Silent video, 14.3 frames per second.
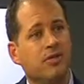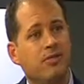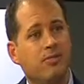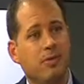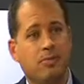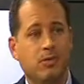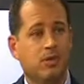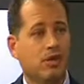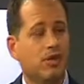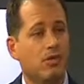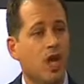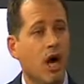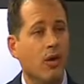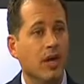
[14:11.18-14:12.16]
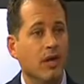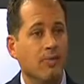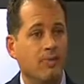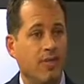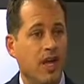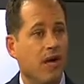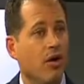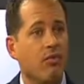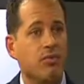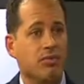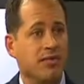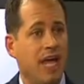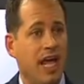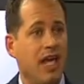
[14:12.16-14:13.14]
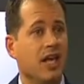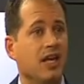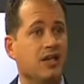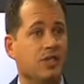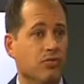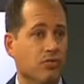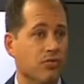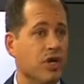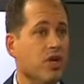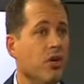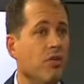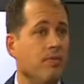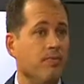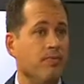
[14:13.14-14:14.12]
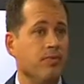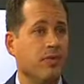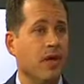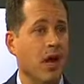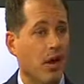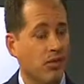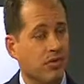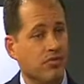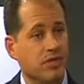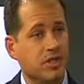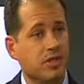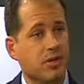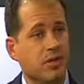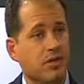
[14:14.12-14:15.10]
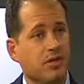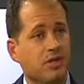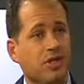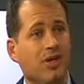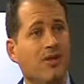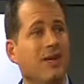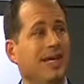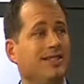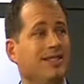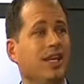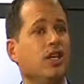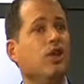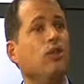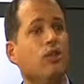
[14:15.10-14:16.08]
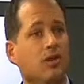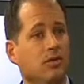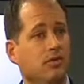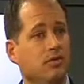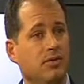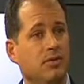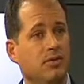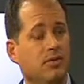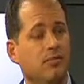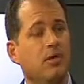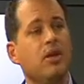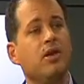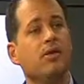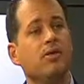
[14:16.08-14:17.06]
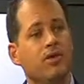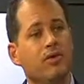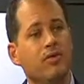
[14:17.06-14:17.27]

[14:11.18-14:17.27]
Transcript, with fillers: People don't know it. They don't take it as a real health risk. So it's ignored. But there